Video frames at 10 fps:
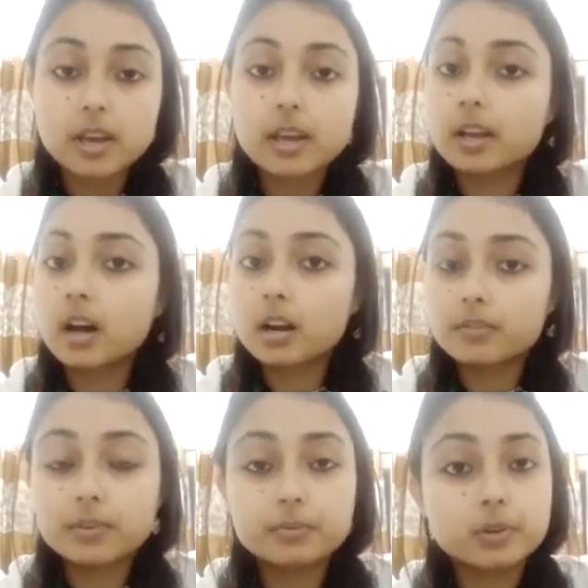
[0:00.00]
In
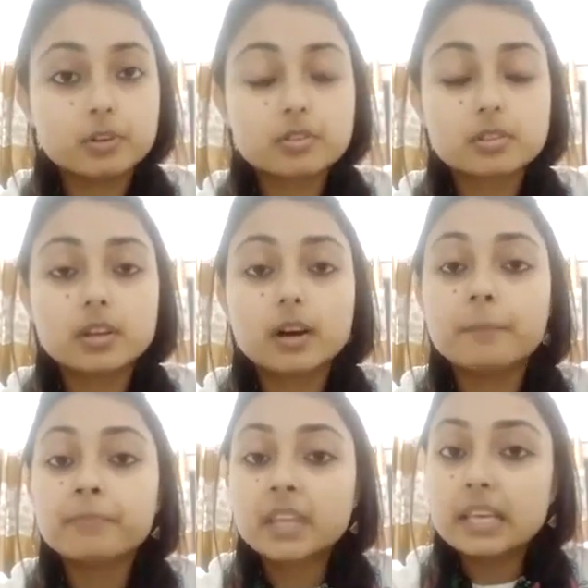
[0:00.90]
herbivores, the
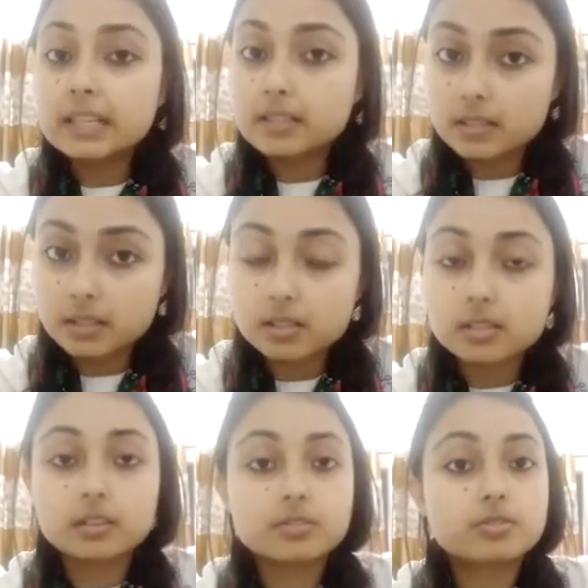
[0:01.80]
incisors
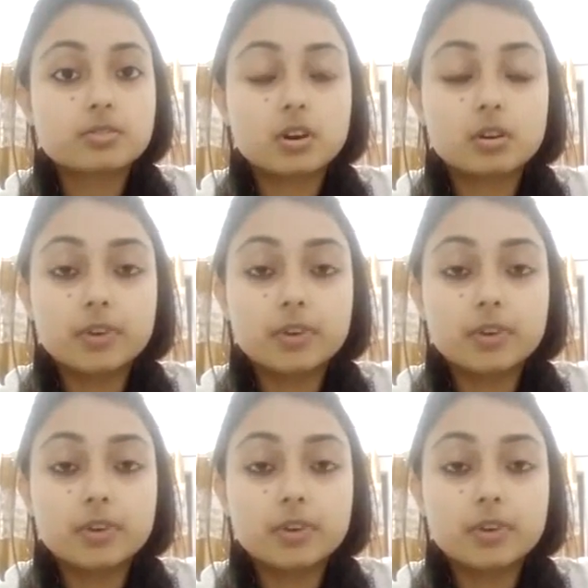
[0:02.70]
are strong,